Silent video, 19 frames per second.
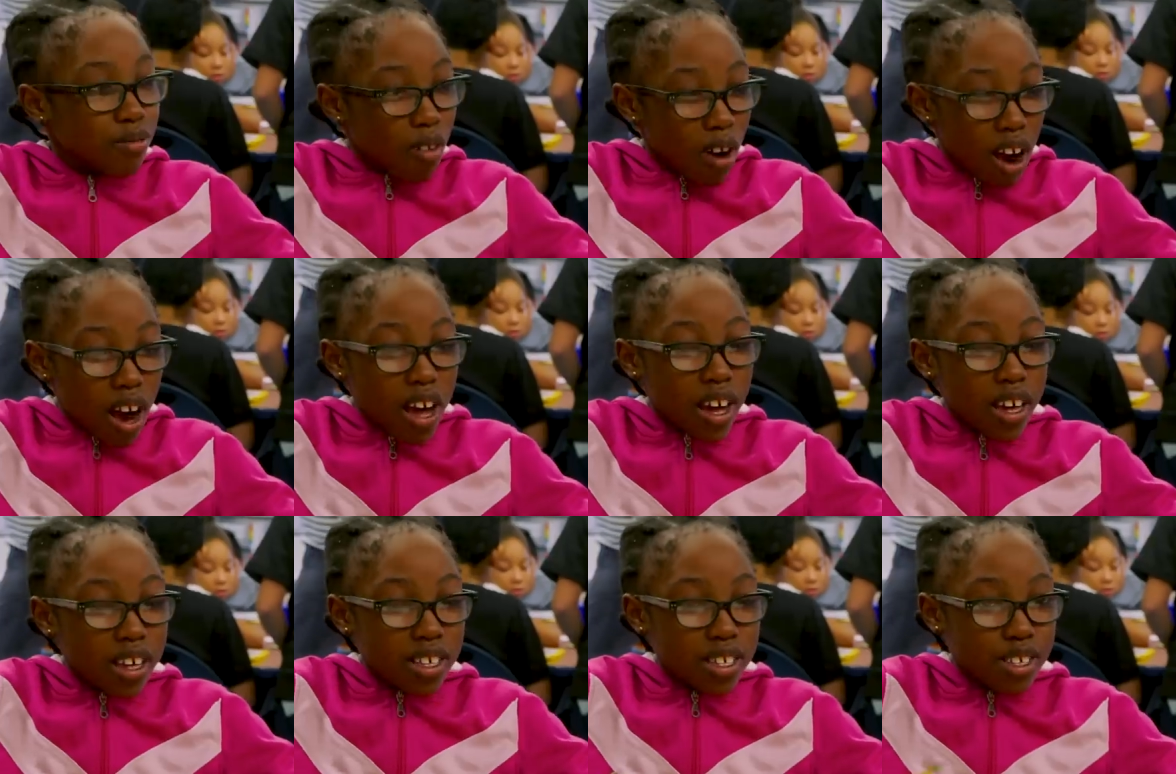
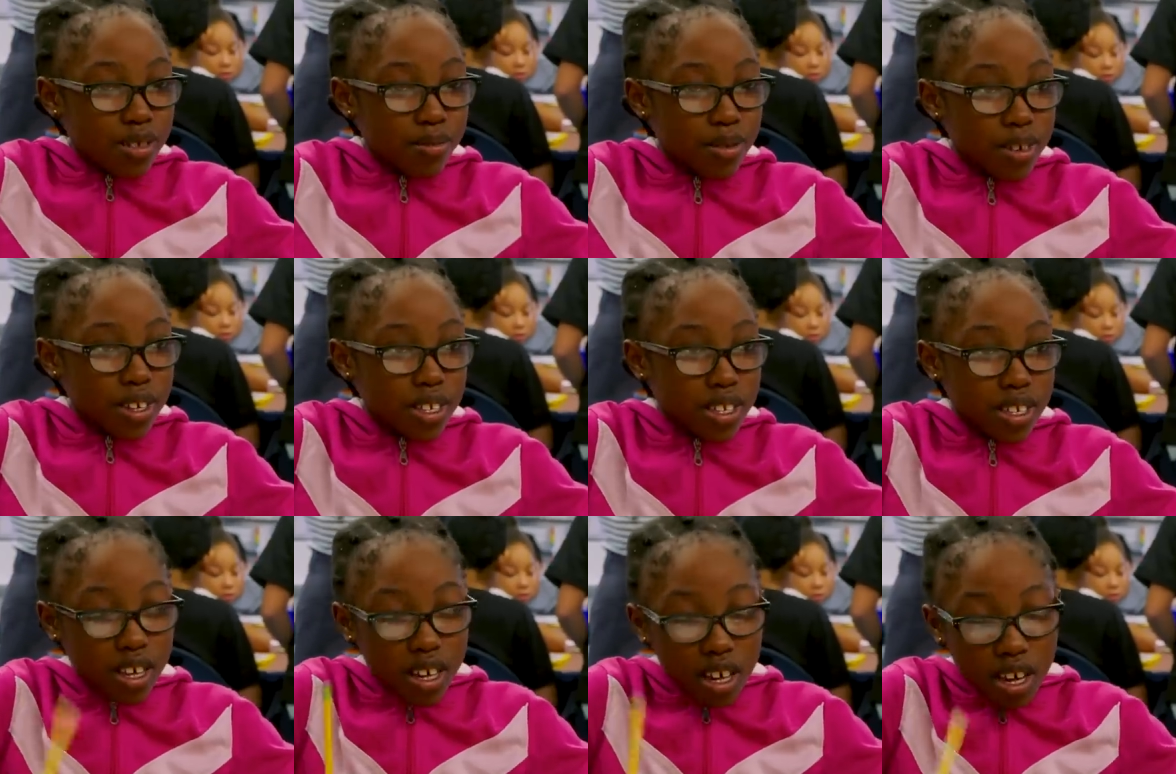Speaker 1: skills that
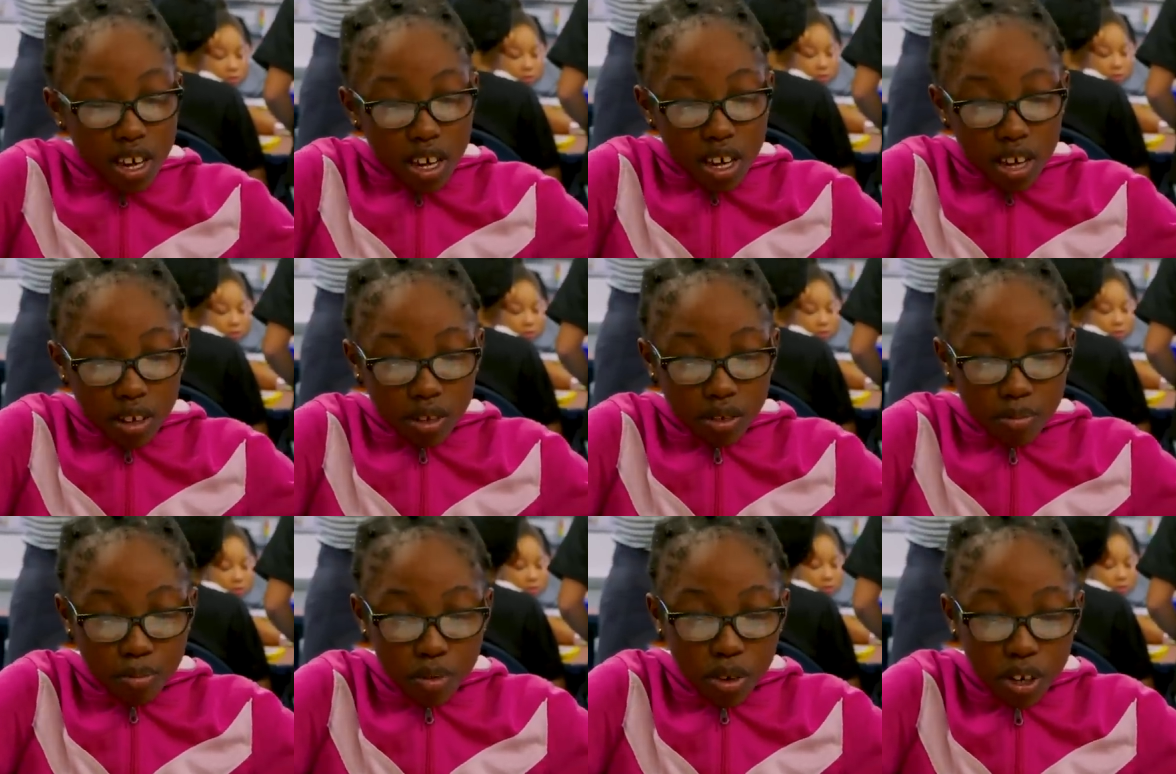any
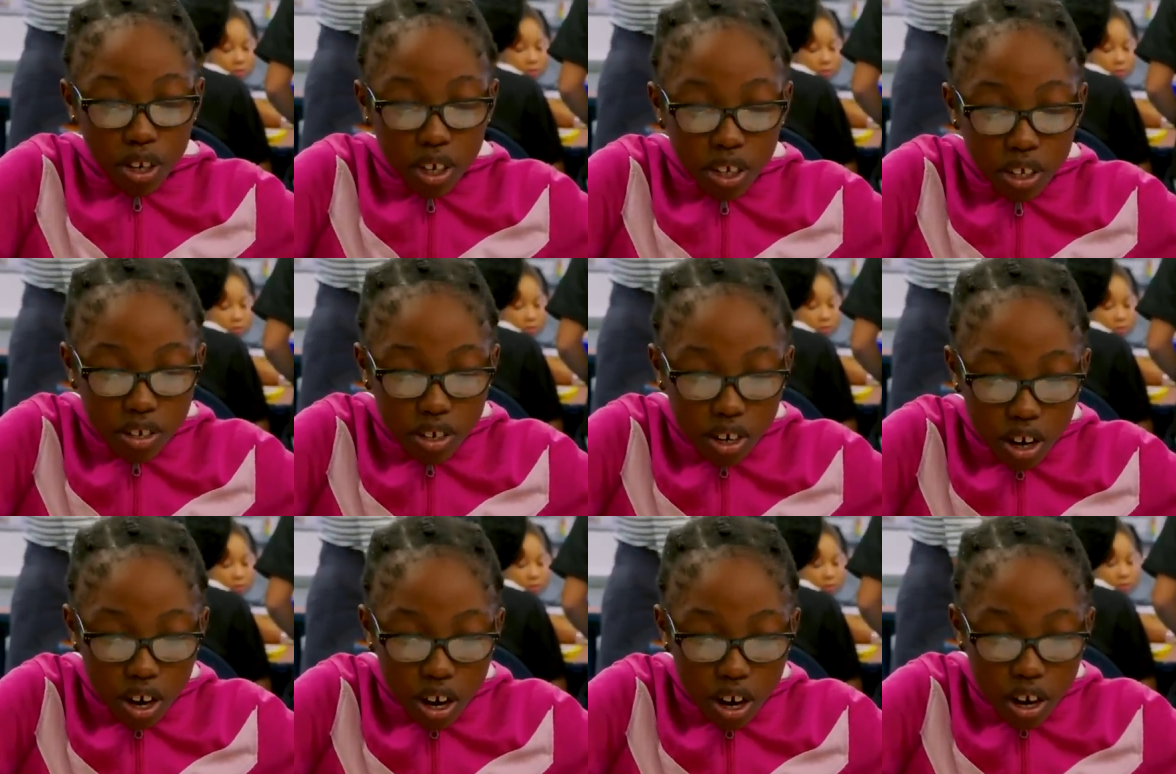contributing
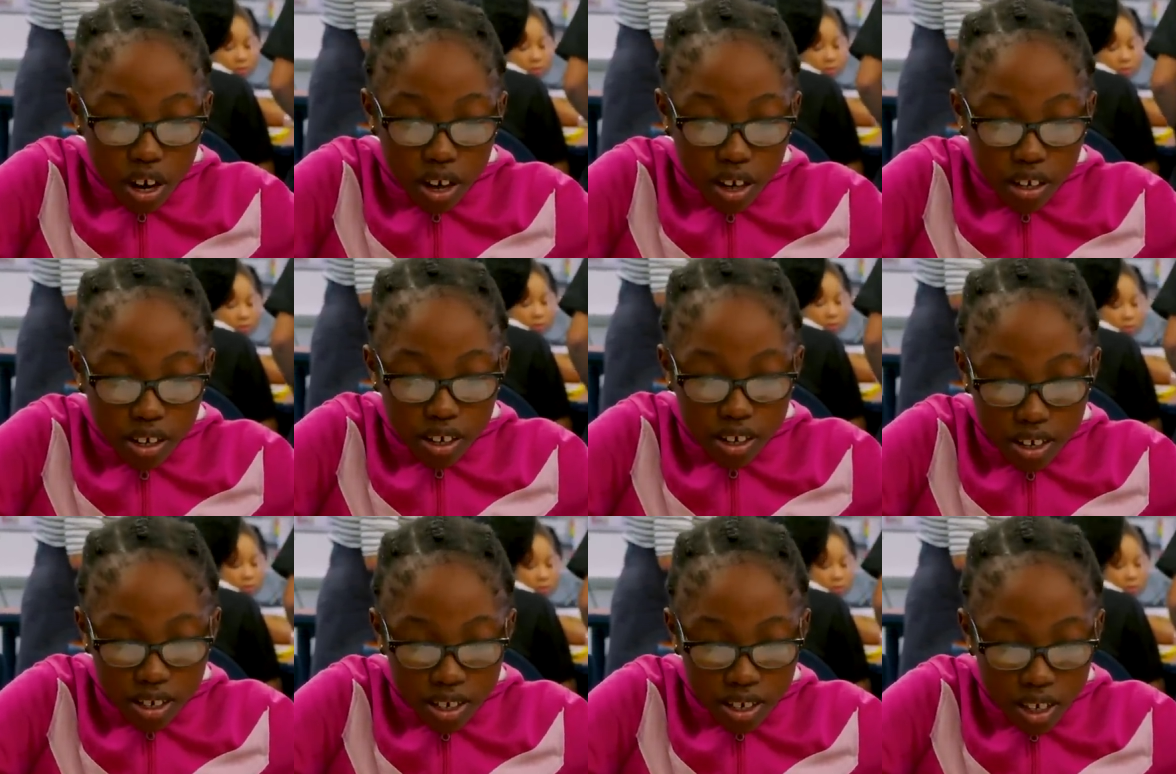citizen of
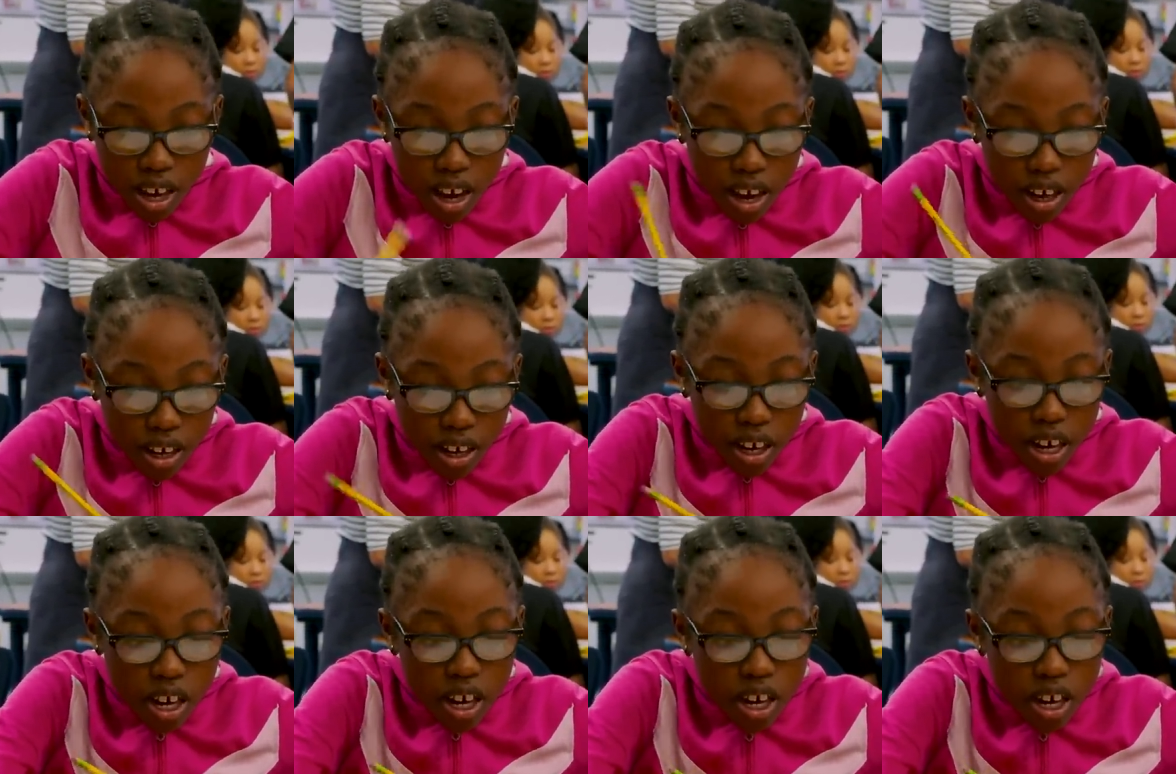the world would need.